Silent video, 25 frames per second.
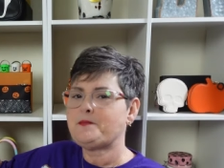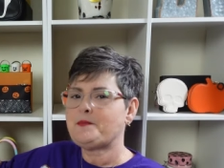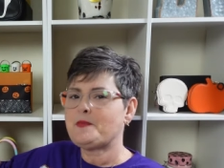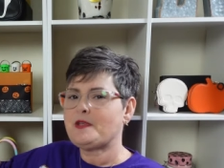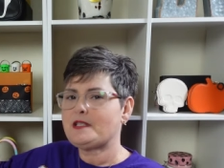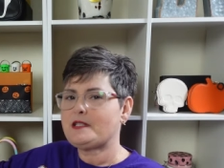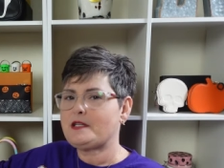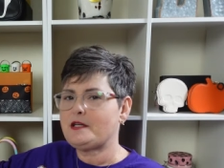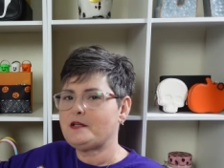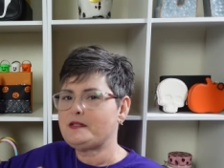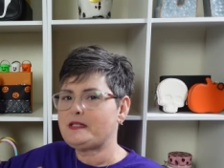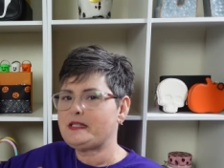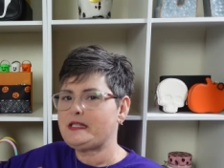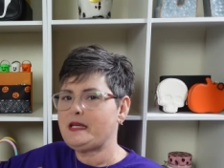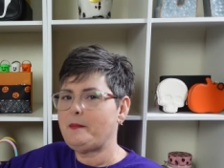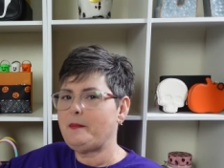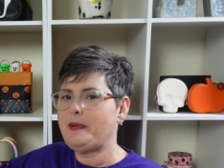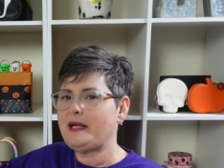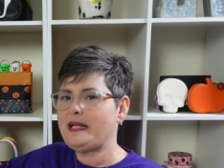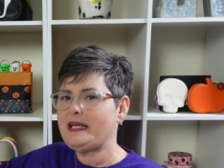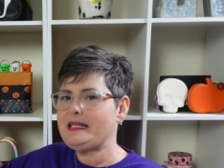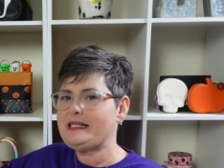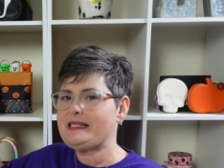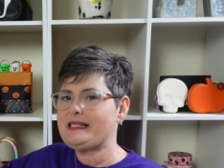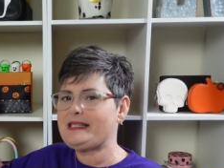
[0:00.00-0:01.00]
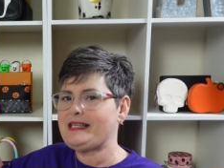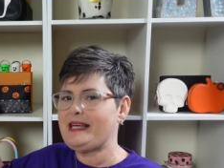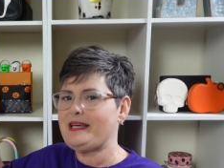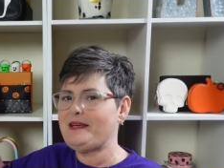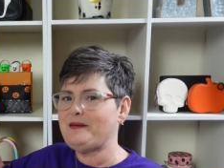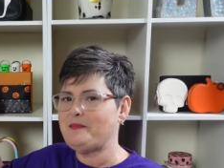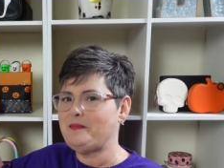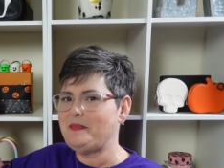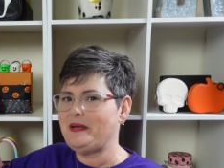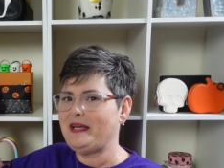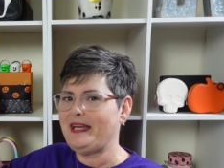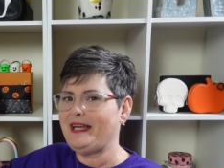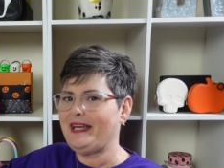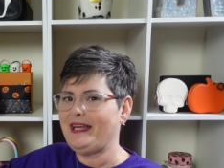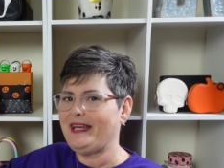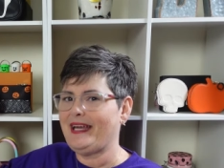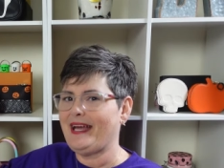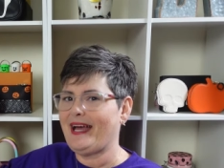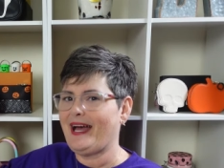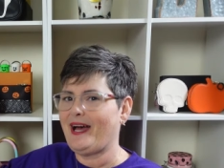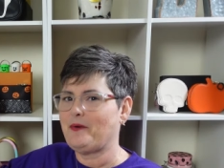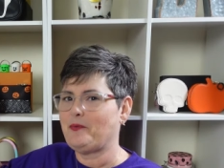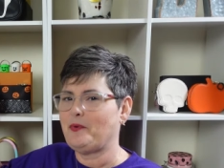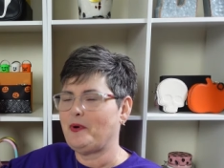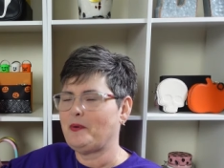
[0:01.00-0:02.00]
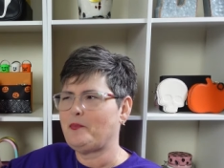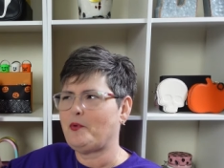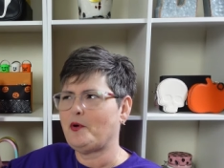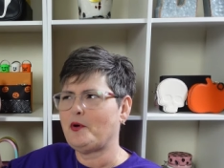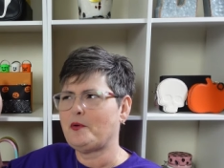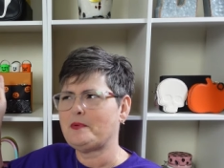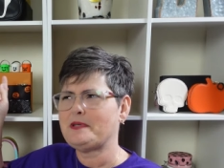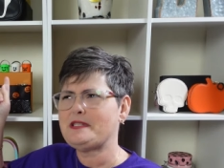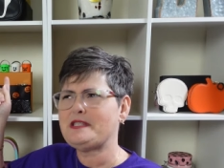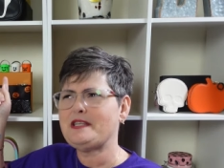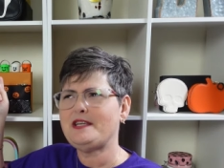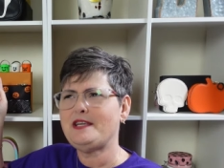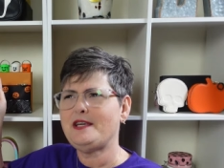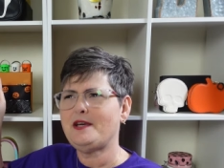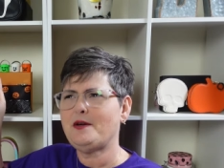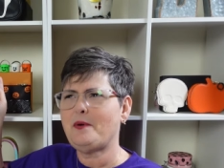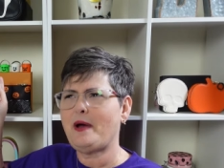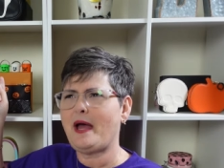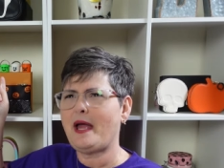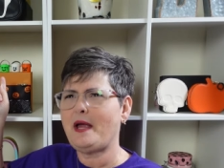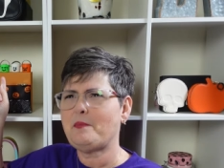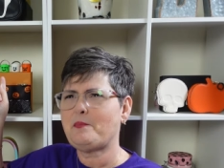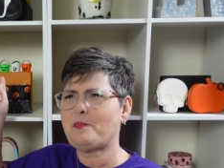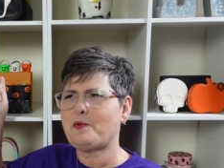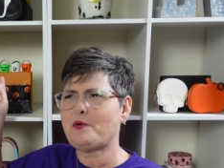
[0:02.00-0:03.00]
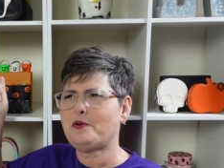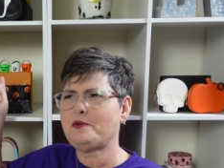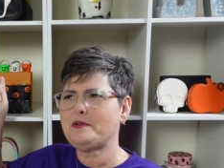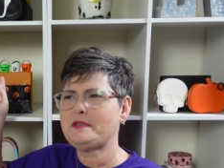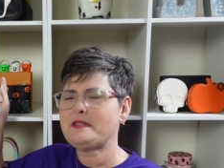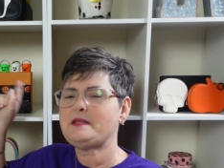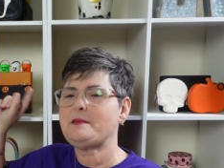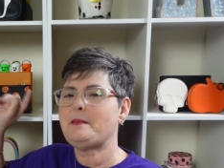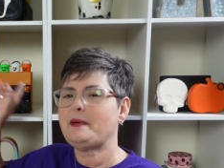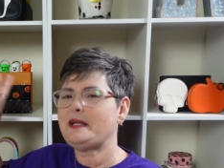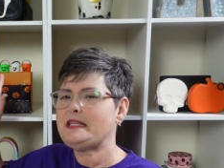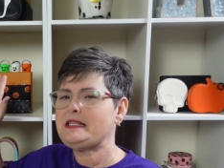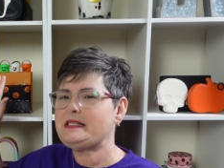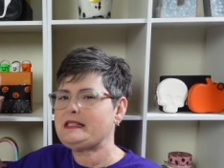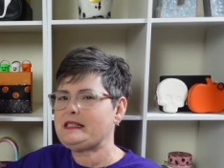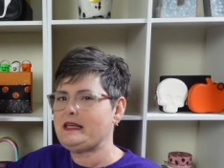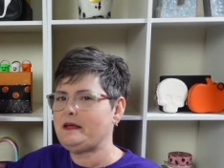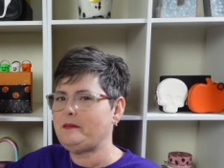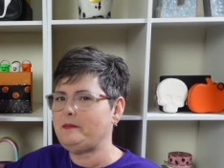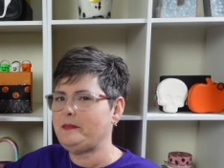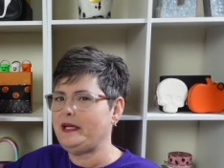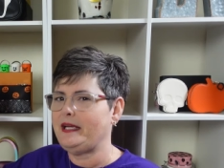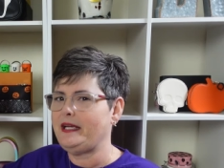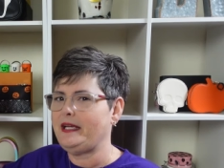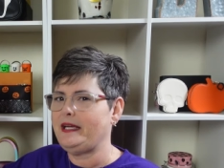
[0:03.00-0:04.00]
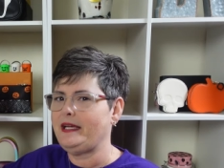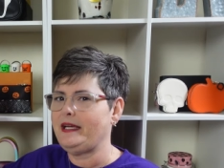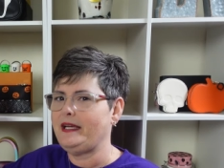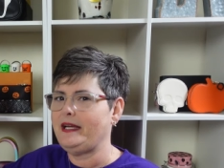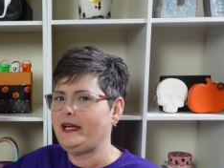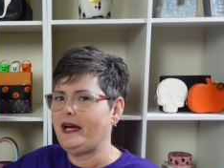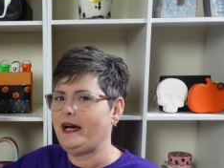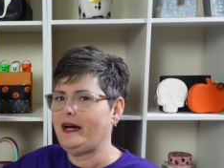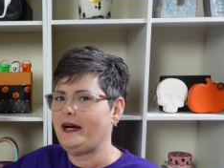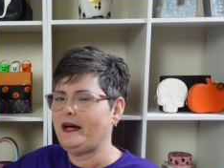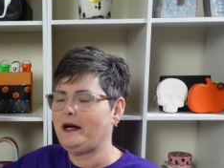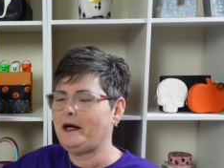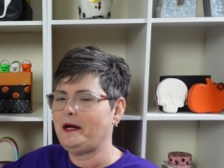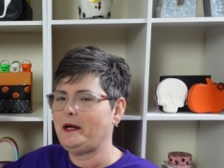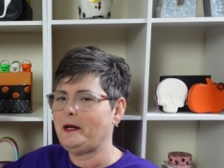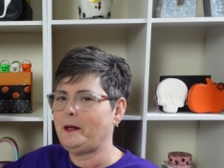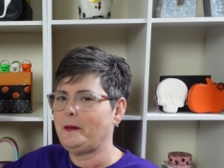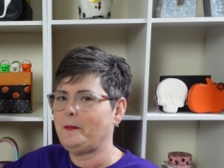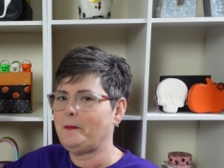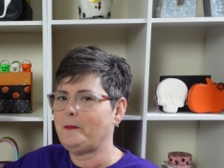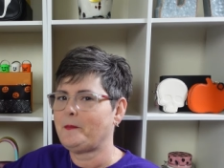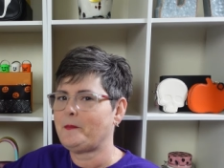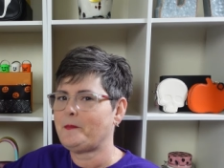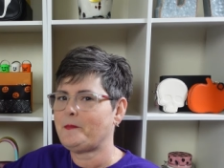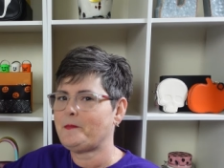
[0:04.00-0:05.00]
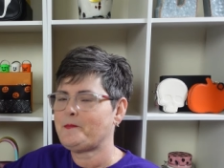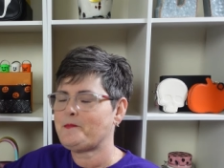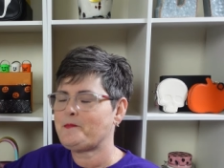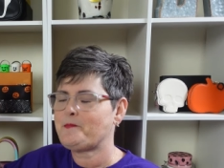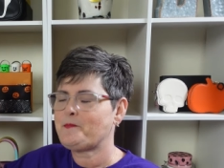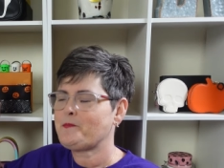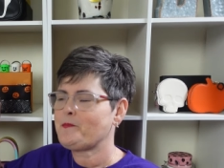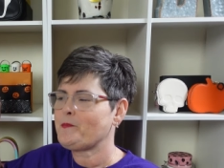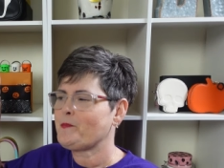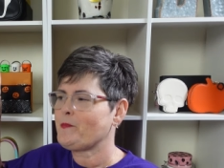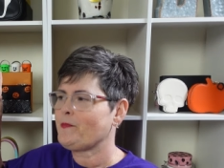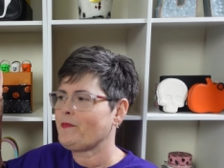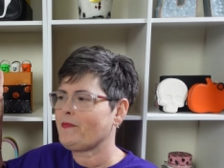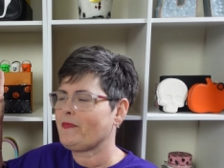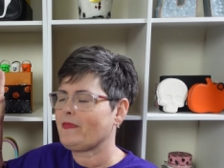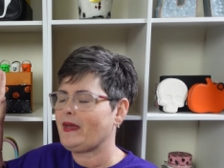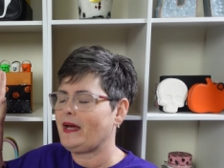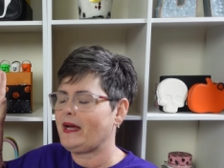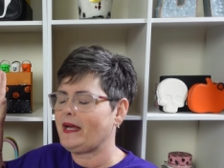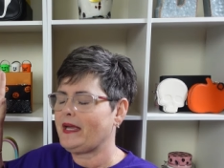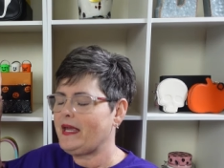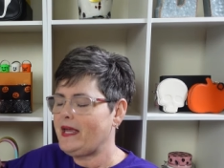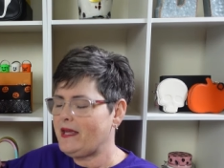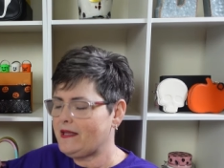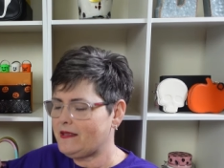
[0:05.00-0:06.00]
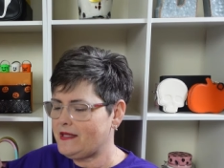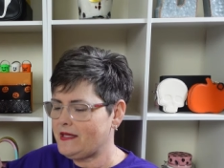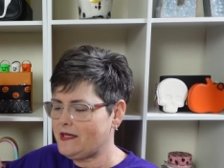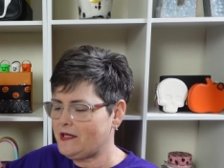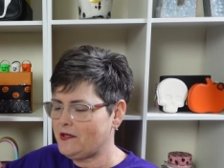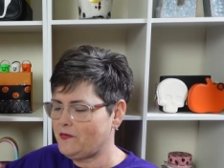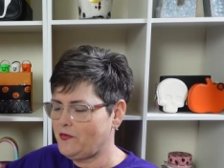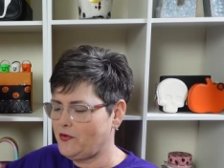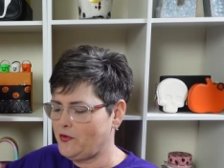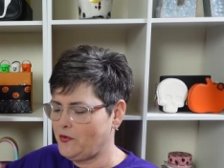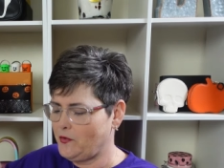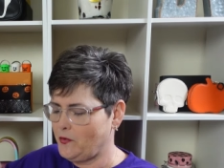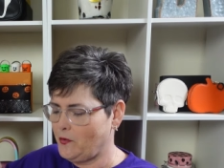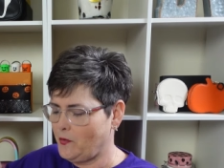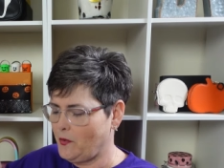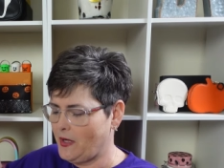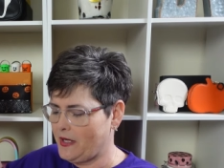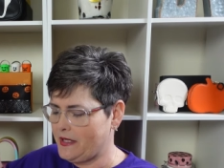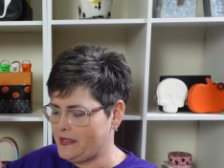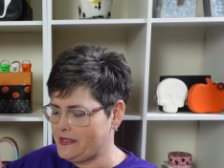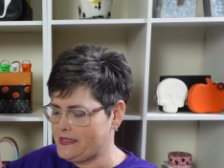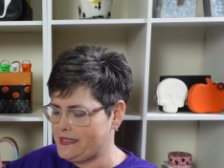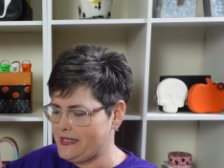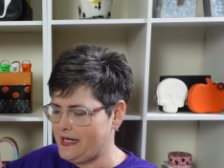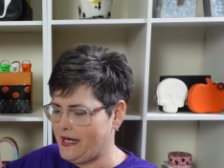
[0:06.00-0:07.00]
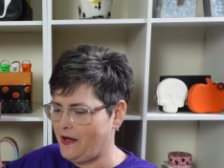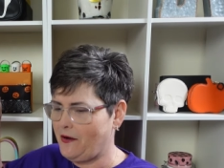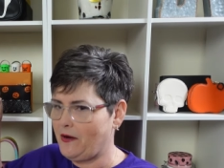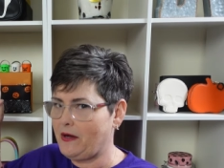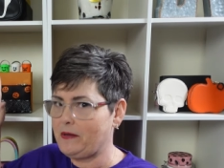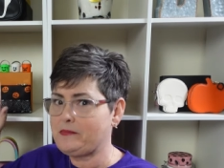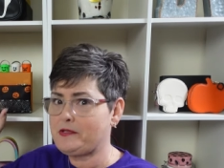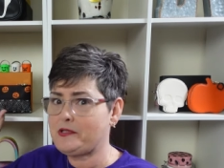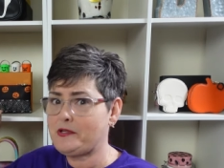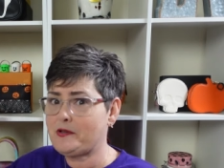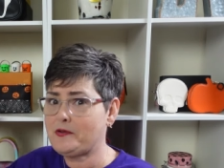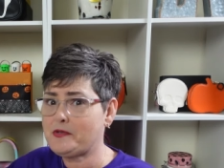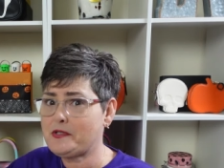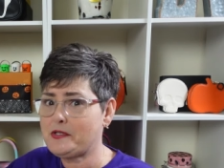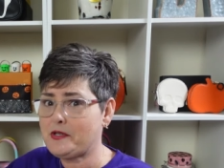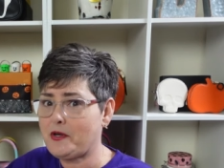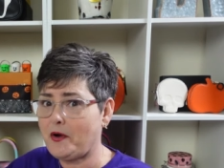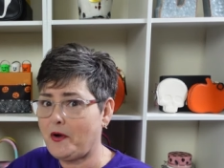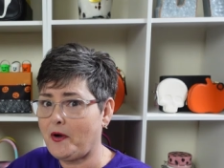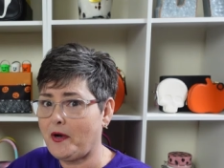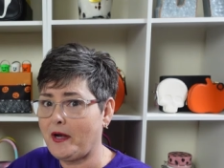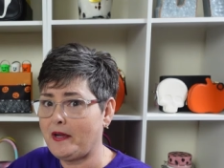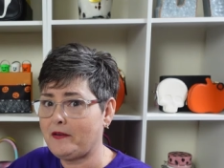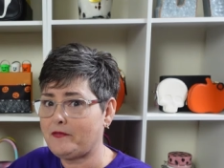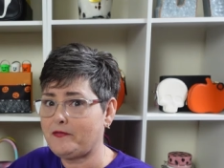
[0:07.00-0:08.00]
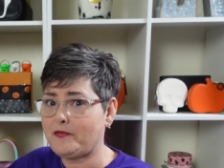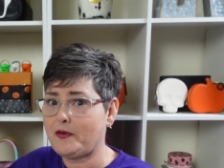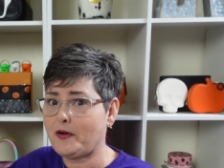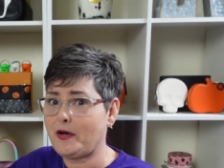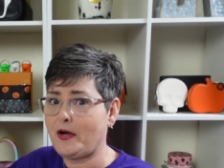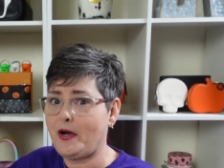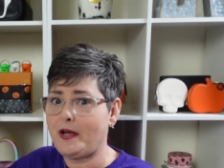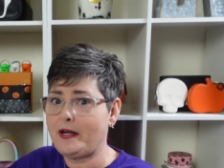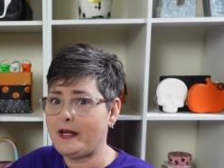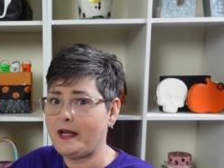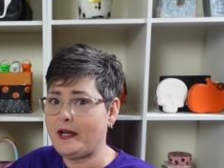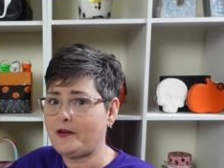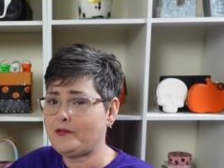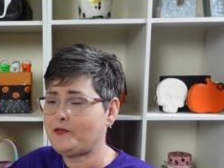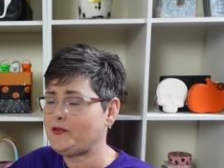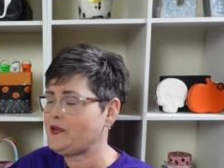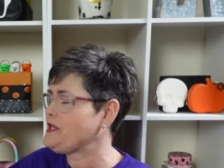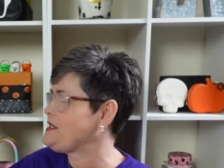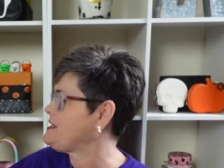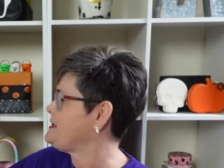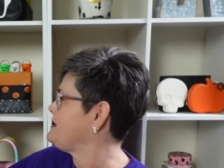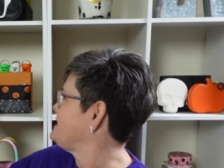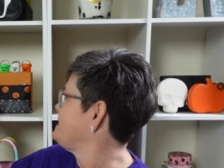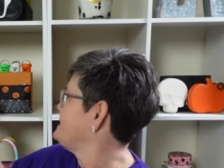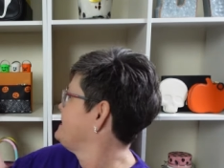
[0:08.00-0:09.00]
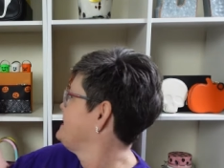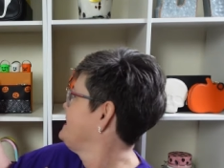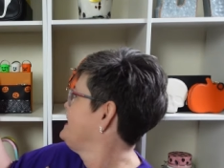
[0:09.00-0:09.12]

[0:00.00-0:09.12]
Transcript: So somebody sent me at one point, was it you, April? Somebody sent me, I can't think of who it was now. I'm so sorry. I've forgotten everything.